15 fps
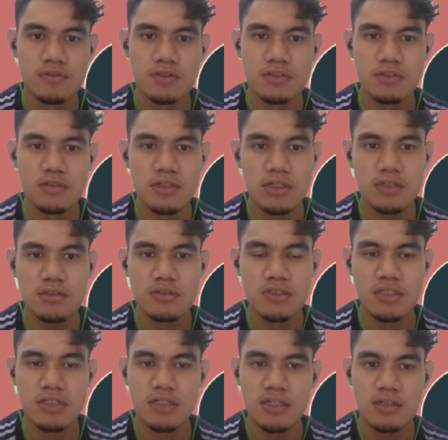often not
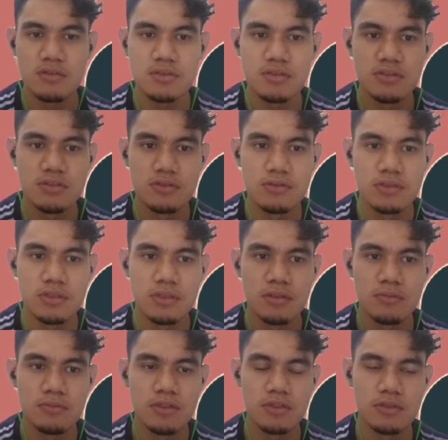greenhouse neutral